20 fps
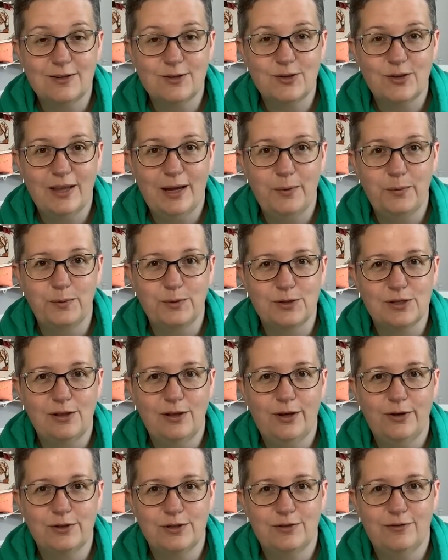so that was
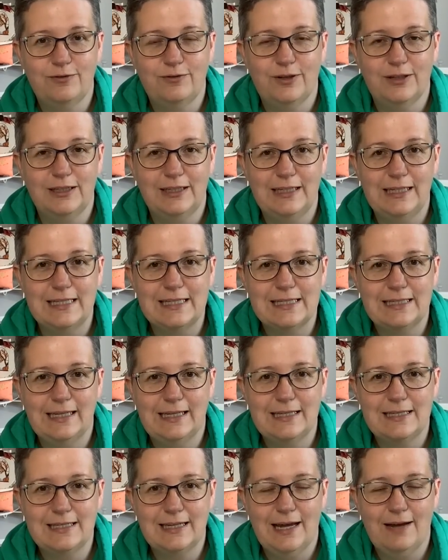lots of fun, and it's
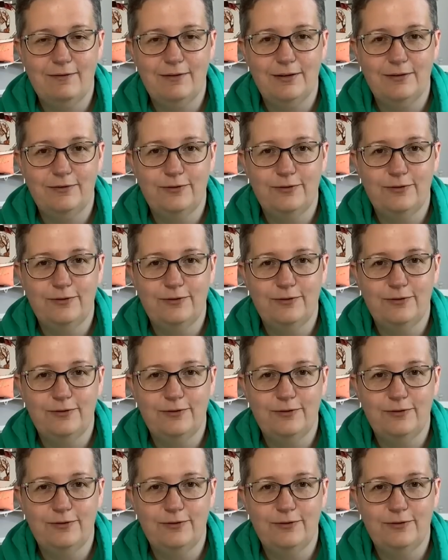nice to have it